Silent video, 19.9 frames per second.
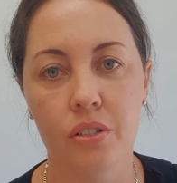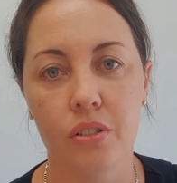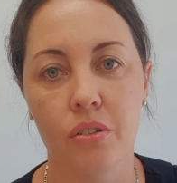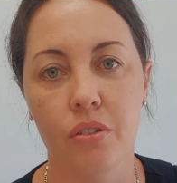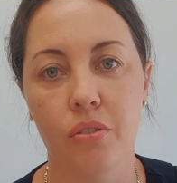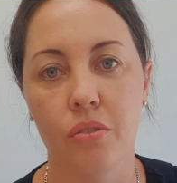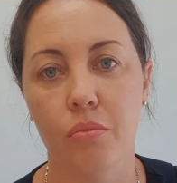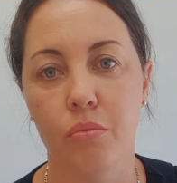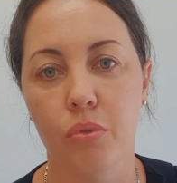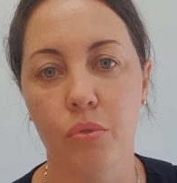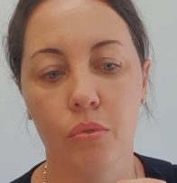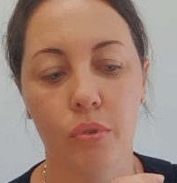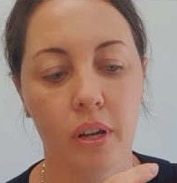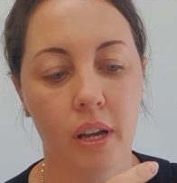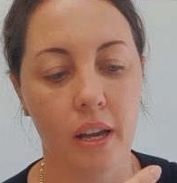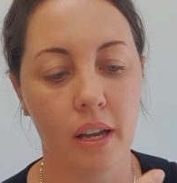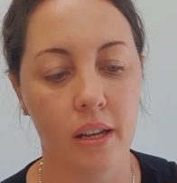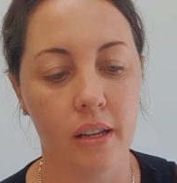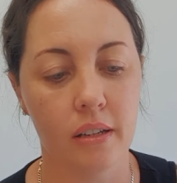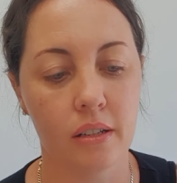You will
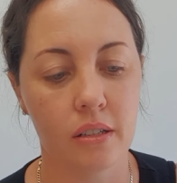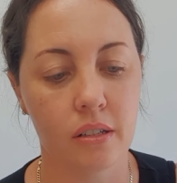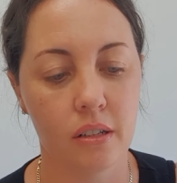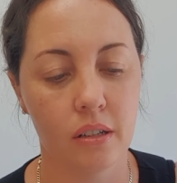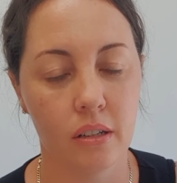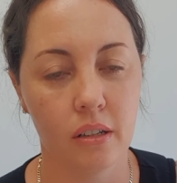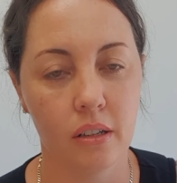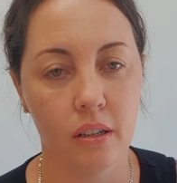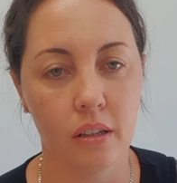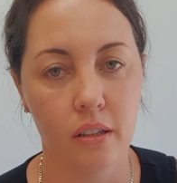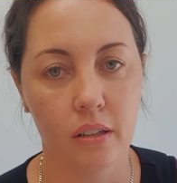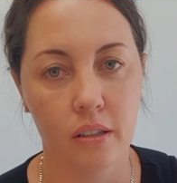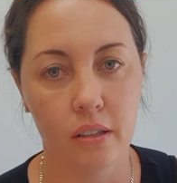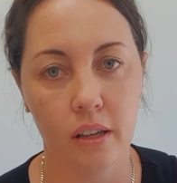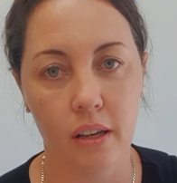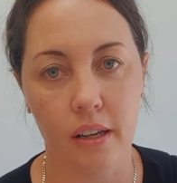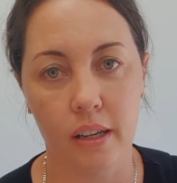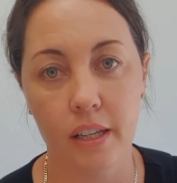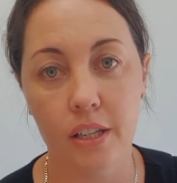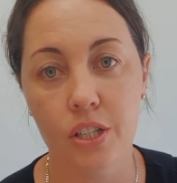get
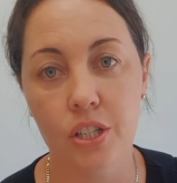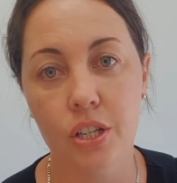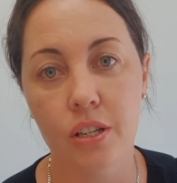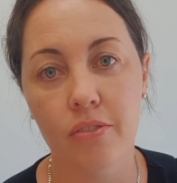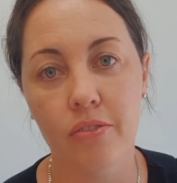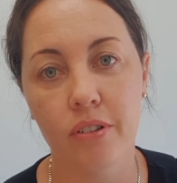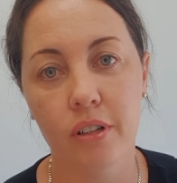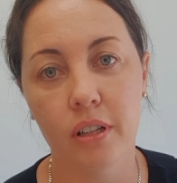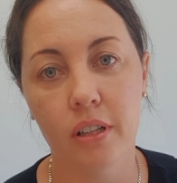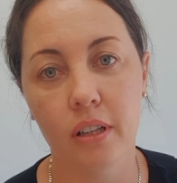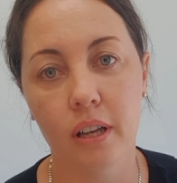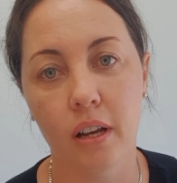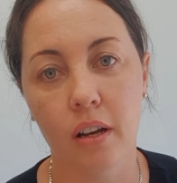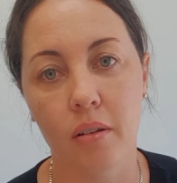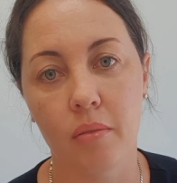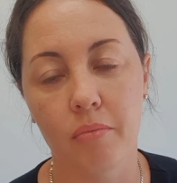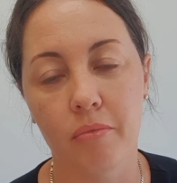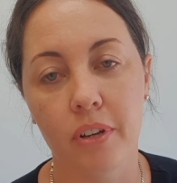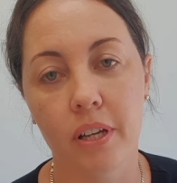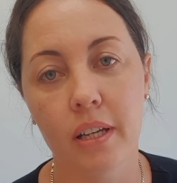itchy
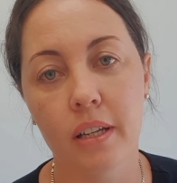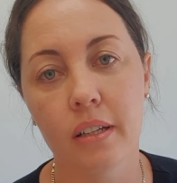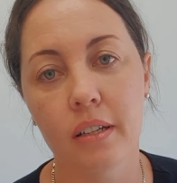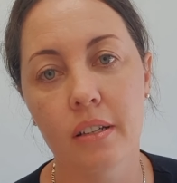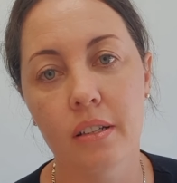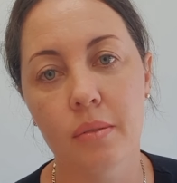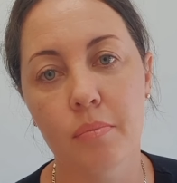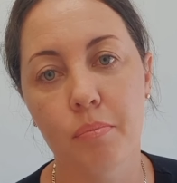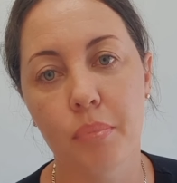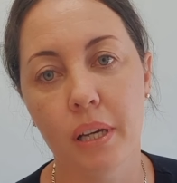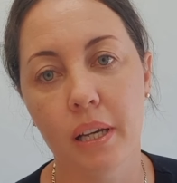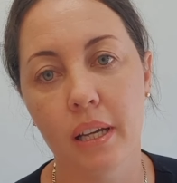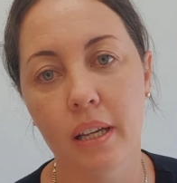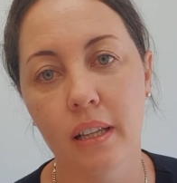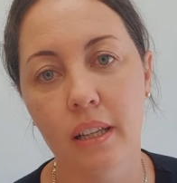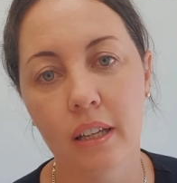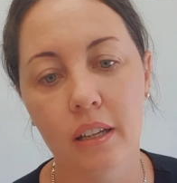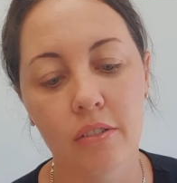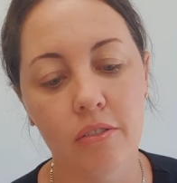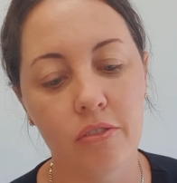fingers,
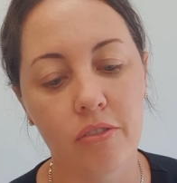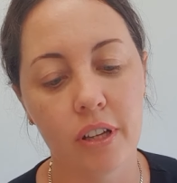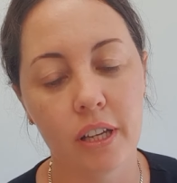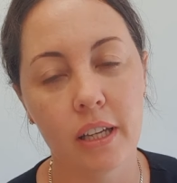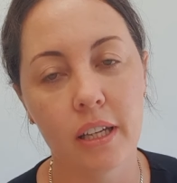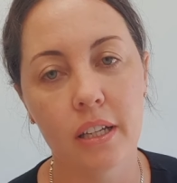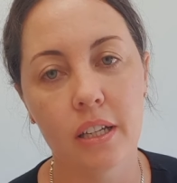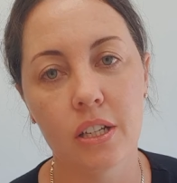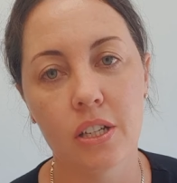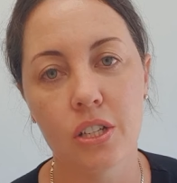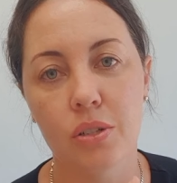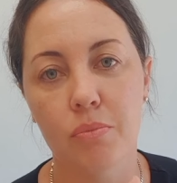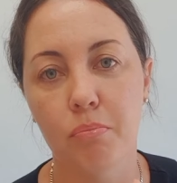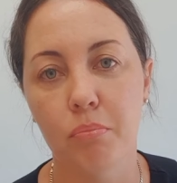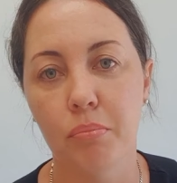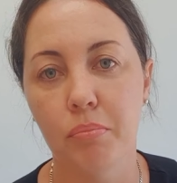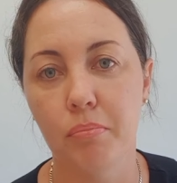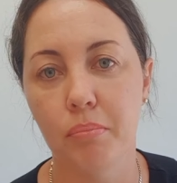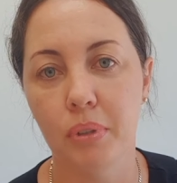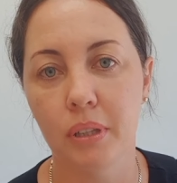peeling fingers,
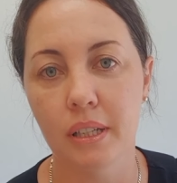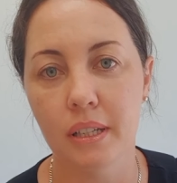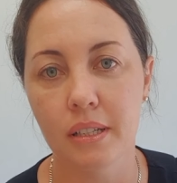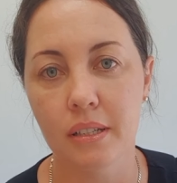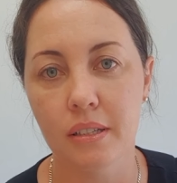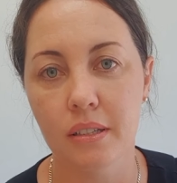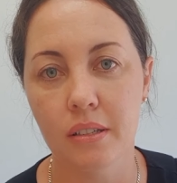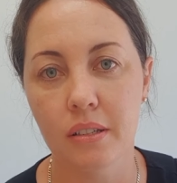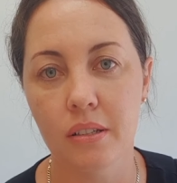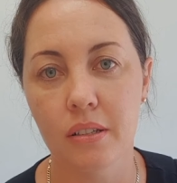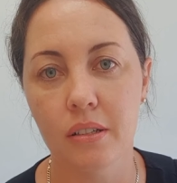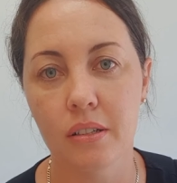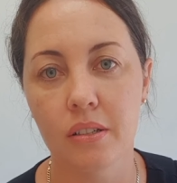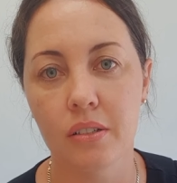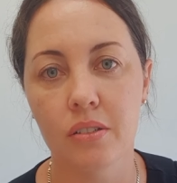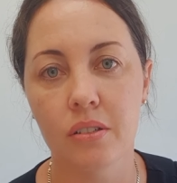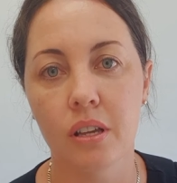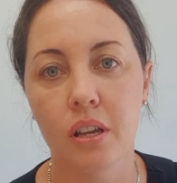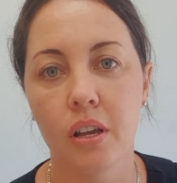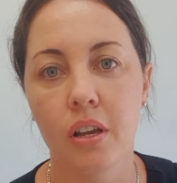
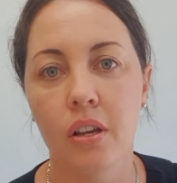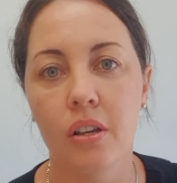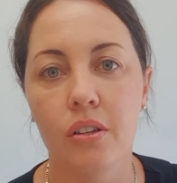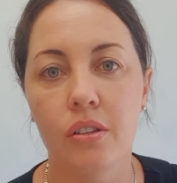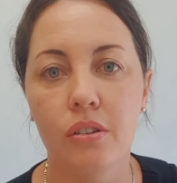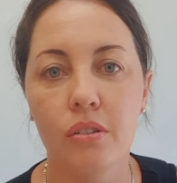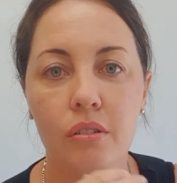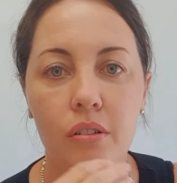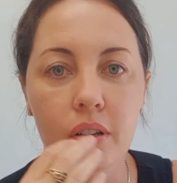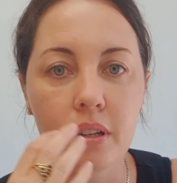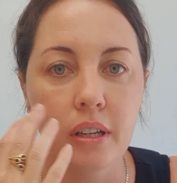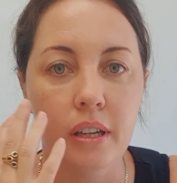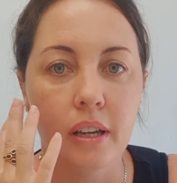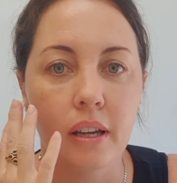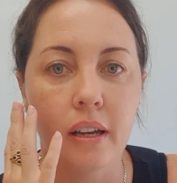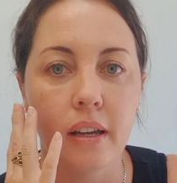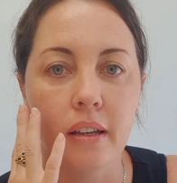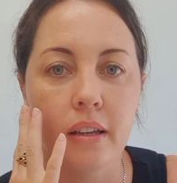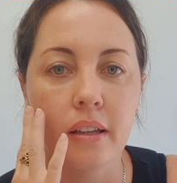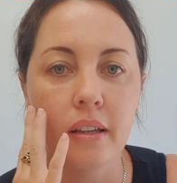blisters, you can
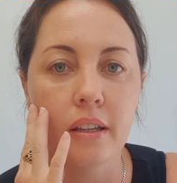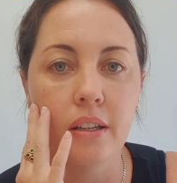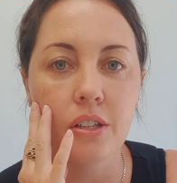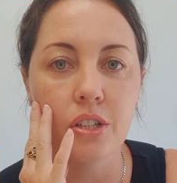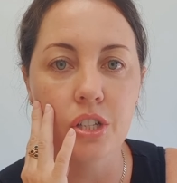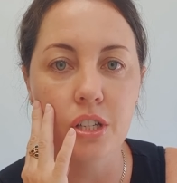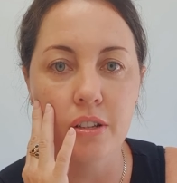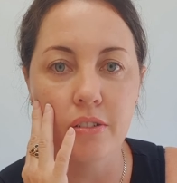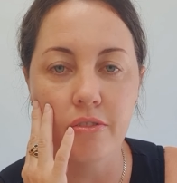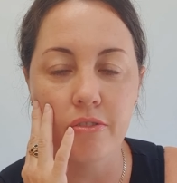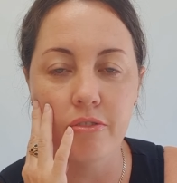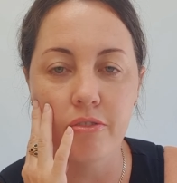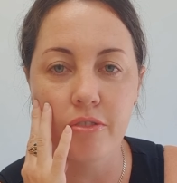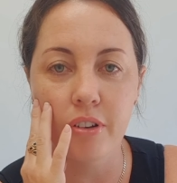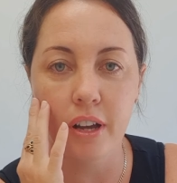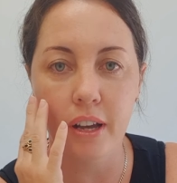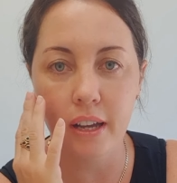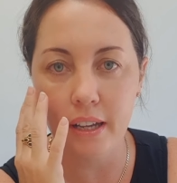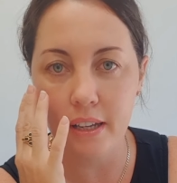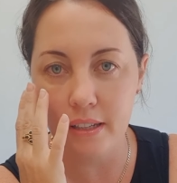get itchy
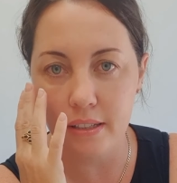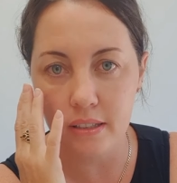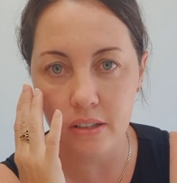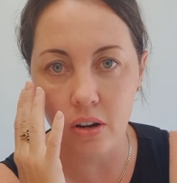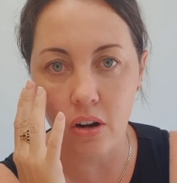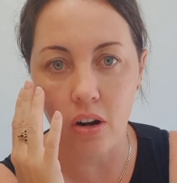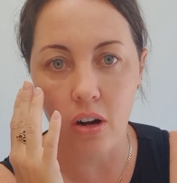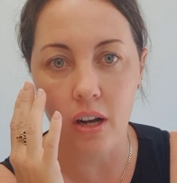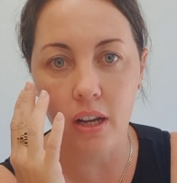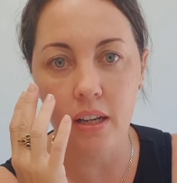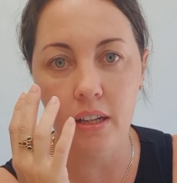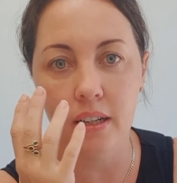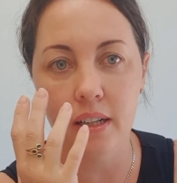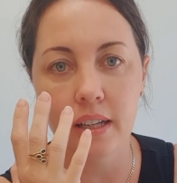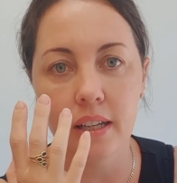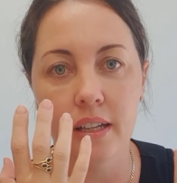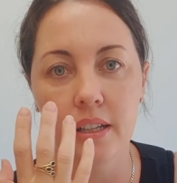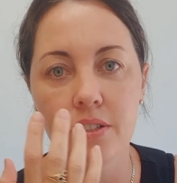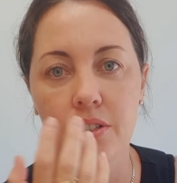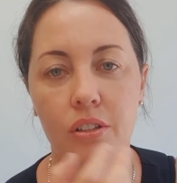face,
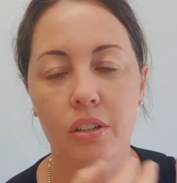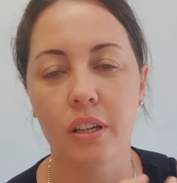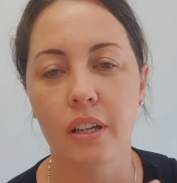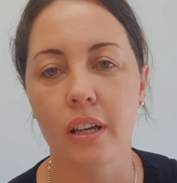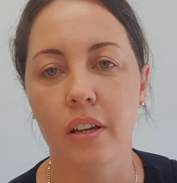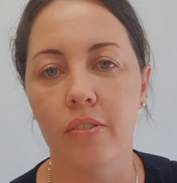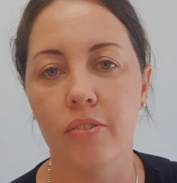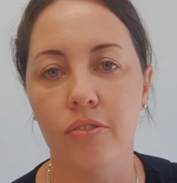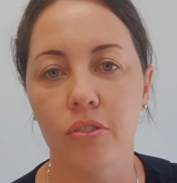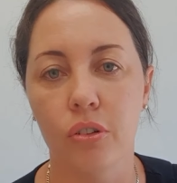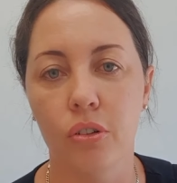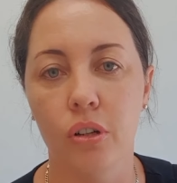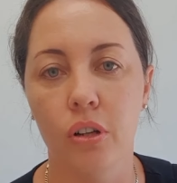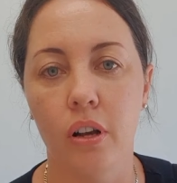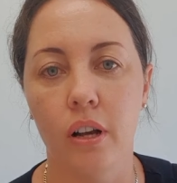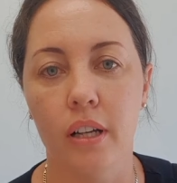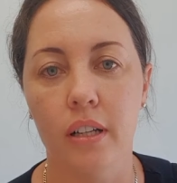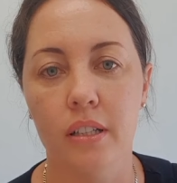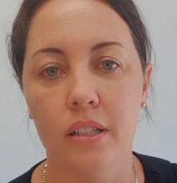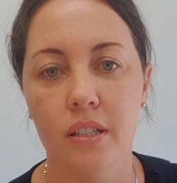eyelids, you can get
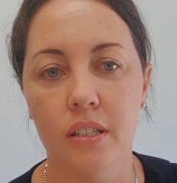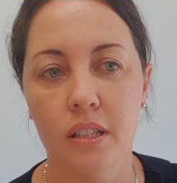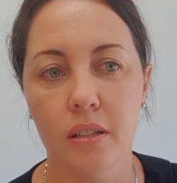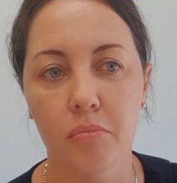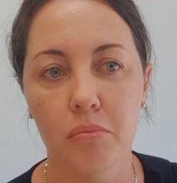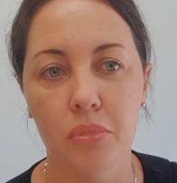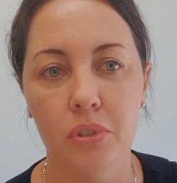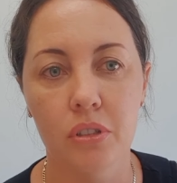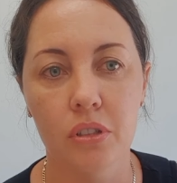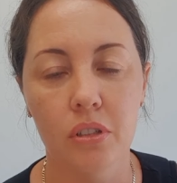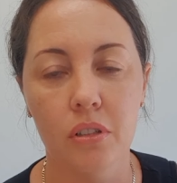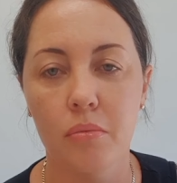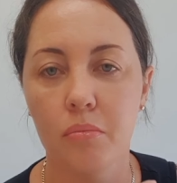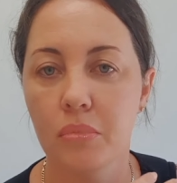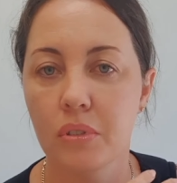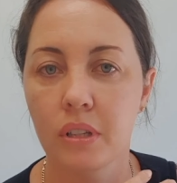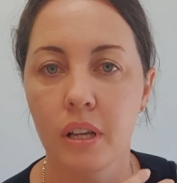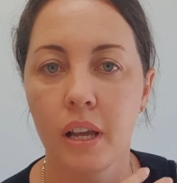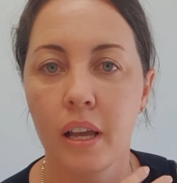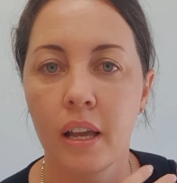flu-like symptoms,